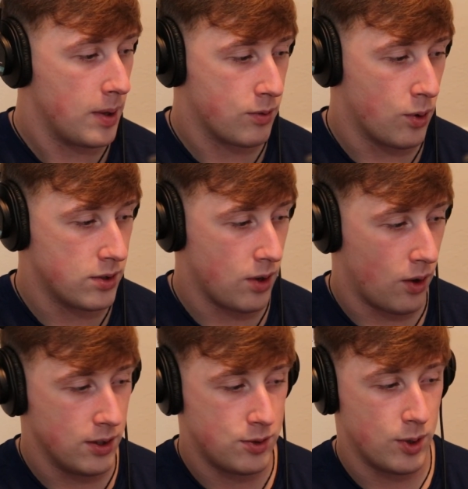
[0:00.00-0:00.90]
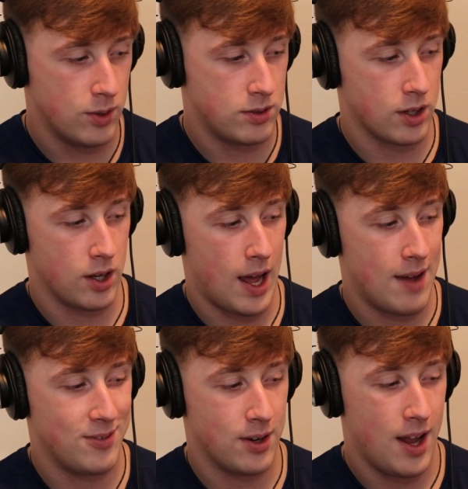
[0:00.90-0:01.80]
Of course, all these phones are going to
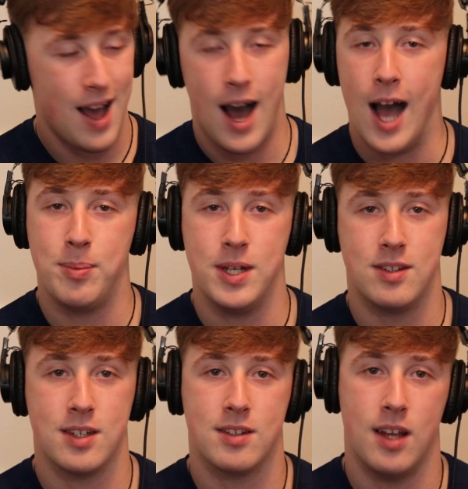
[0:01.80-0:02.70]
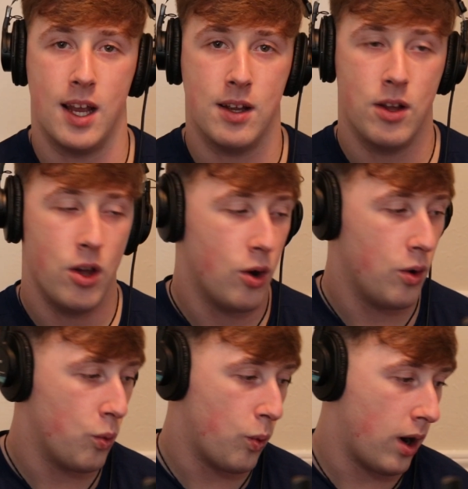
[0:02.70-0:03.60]
have your IP68
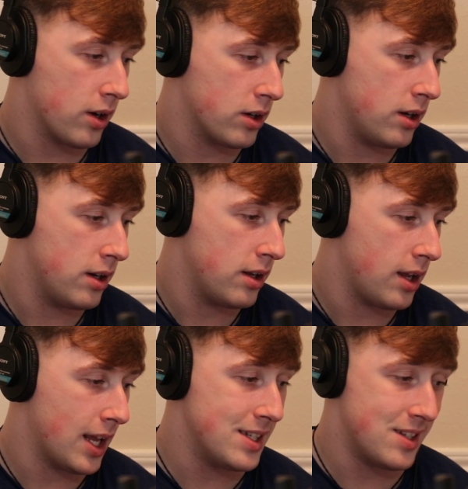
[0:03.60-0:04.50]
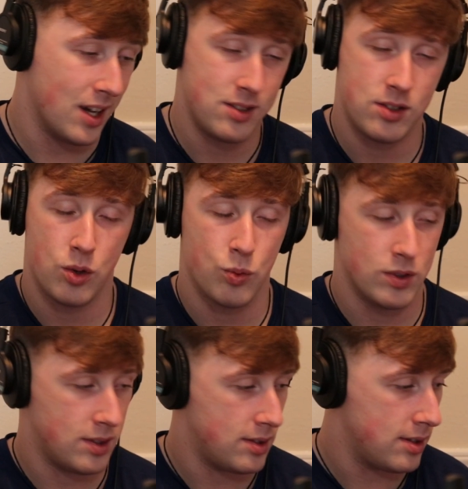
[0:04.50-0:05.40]
water and dust
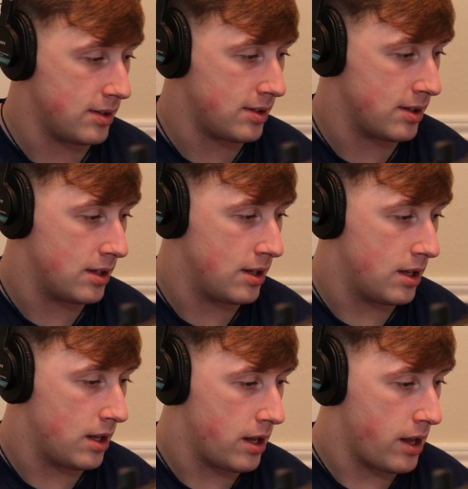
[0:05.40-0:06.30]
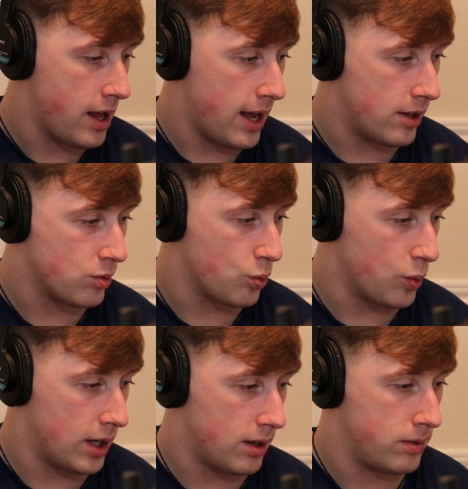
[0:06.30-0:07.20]
resistance as
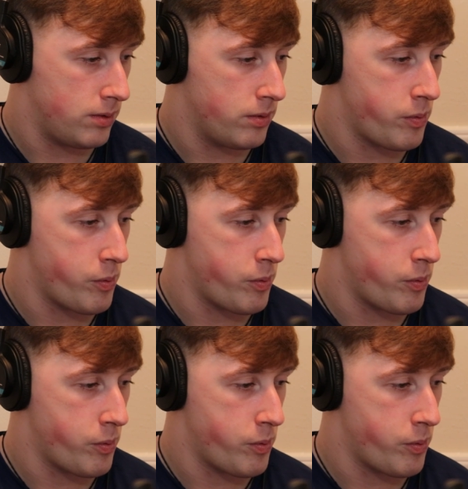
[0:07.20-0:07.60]
well.